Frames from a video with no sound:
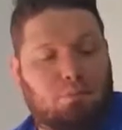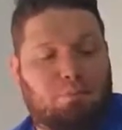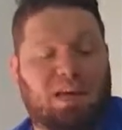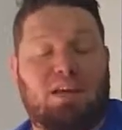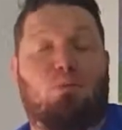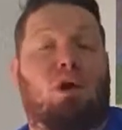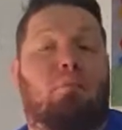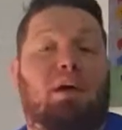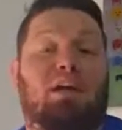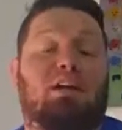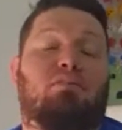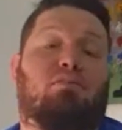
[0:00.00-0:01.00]
pay what I
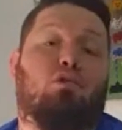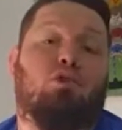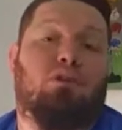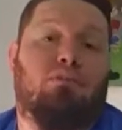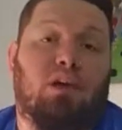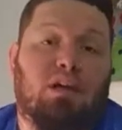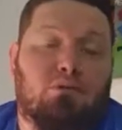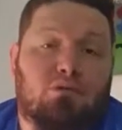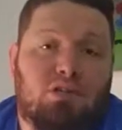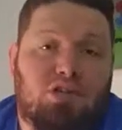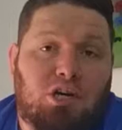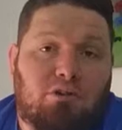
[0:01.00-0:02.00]
paid for it if it
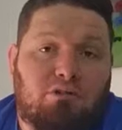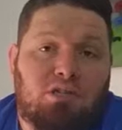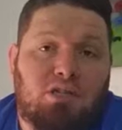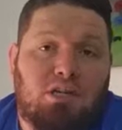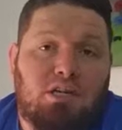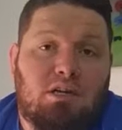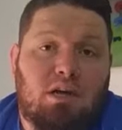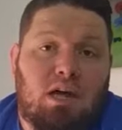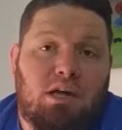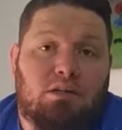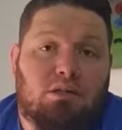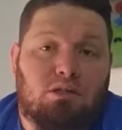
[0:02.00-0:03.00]
helps the charity,
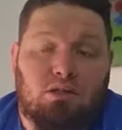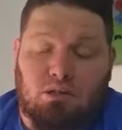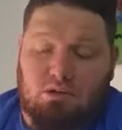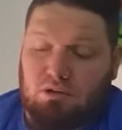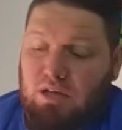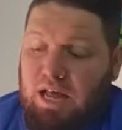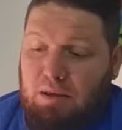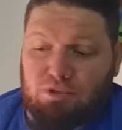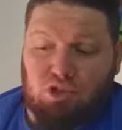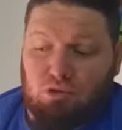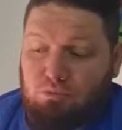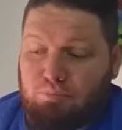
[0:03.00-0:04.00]
and it's an
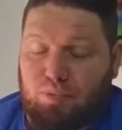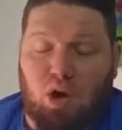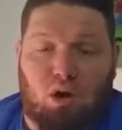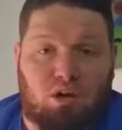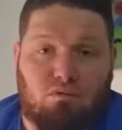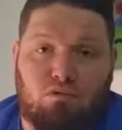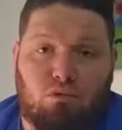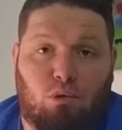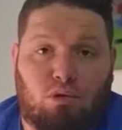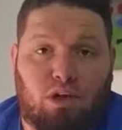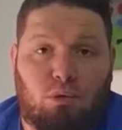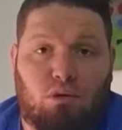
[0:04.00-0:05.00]
absolute bargain for
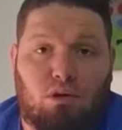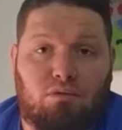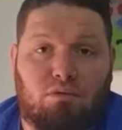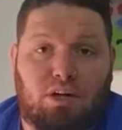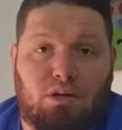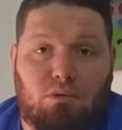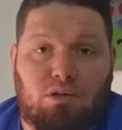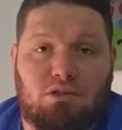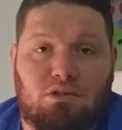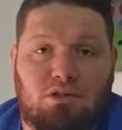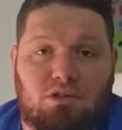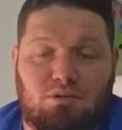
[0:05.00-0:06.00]
what they're worth anyway,
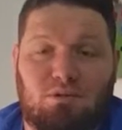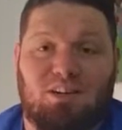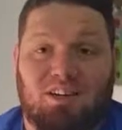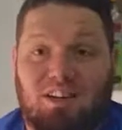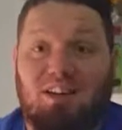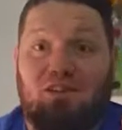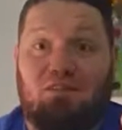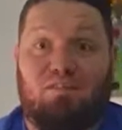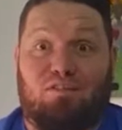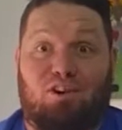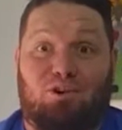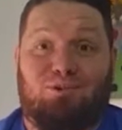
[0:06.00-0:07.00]
so
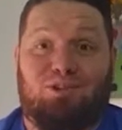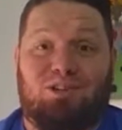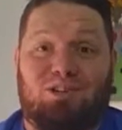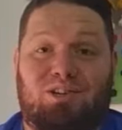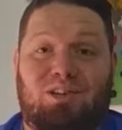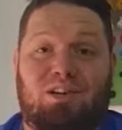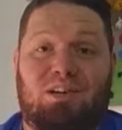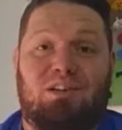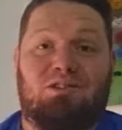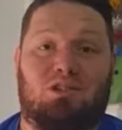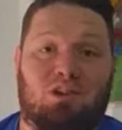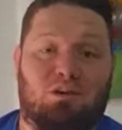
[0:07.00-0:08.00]
thrilled.
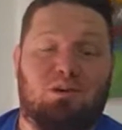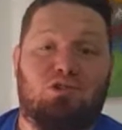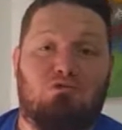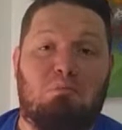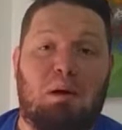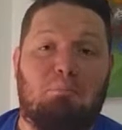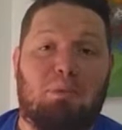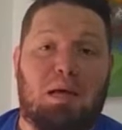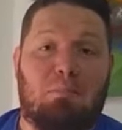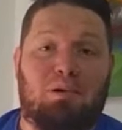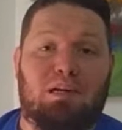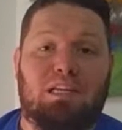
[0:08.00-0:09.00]
So if you
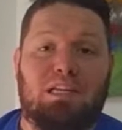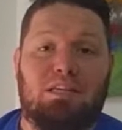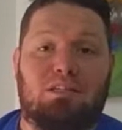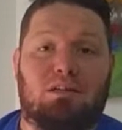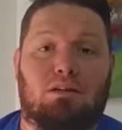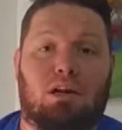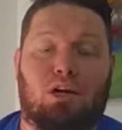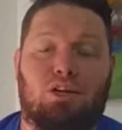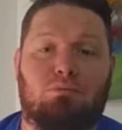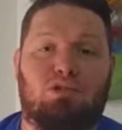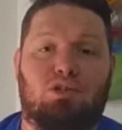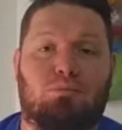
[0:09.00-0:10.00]
remember, please
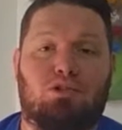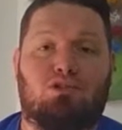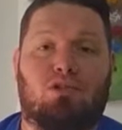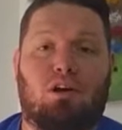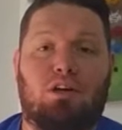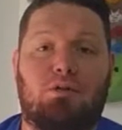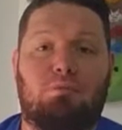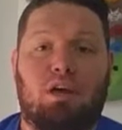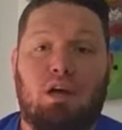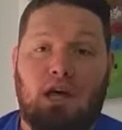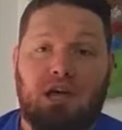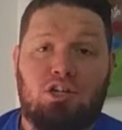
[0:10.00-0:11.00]
like, subscribe,
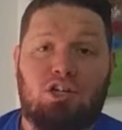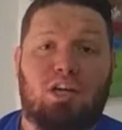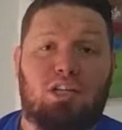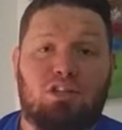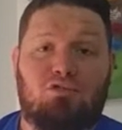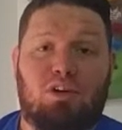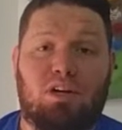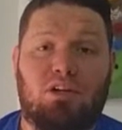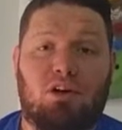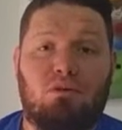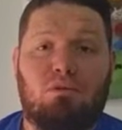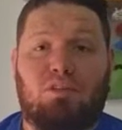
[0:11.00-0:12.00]
share this
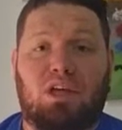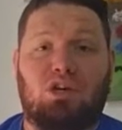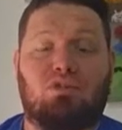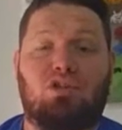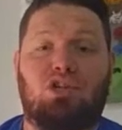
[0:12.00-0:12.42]
video. Thank you for